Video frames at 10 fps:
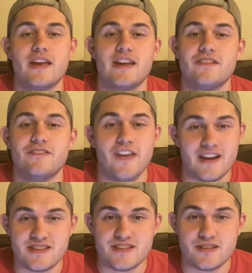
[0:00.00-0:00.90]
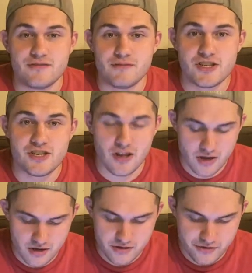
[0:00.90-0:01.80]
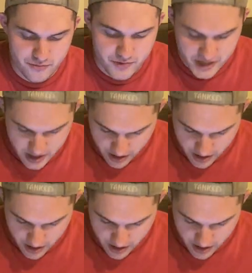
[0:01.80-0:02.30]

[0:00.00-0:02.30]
and fantasy, which are three